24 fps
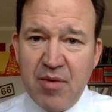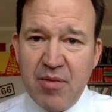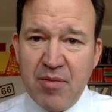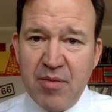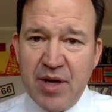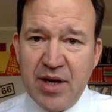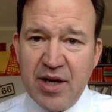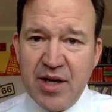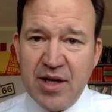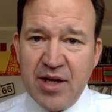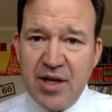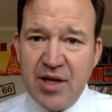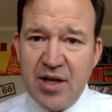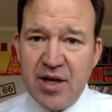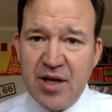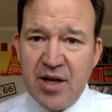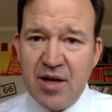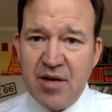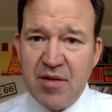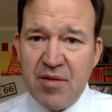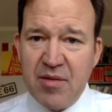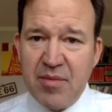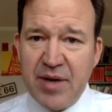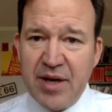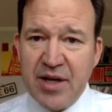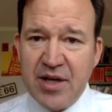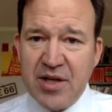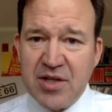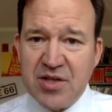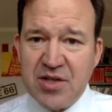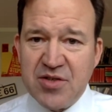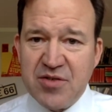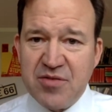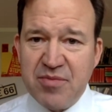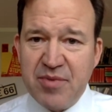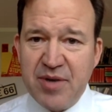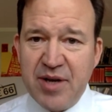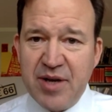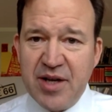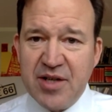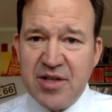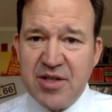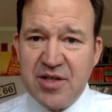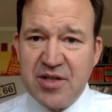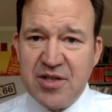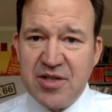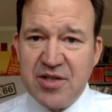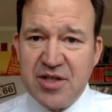many bankers have
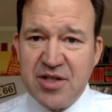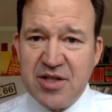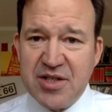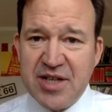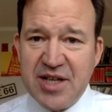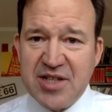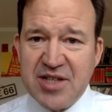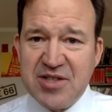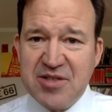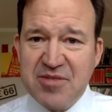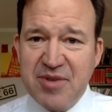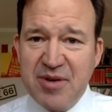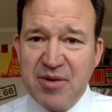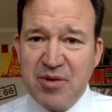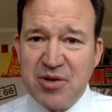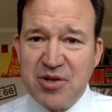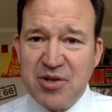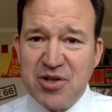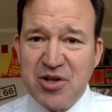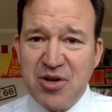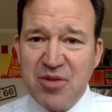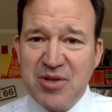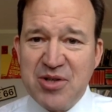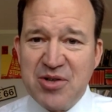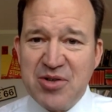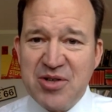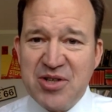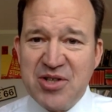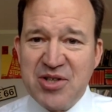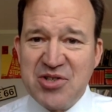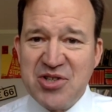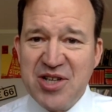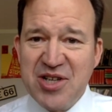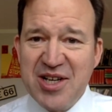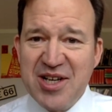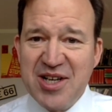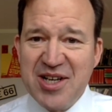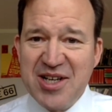made, and Tasnim may want to comment on this,